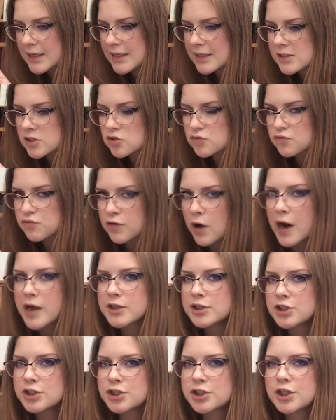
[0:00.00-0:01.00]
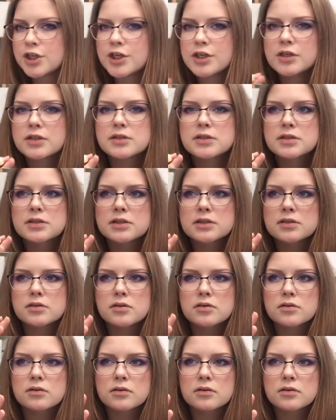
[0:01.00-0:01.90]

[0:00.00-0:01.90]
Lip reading: It's fresh. It's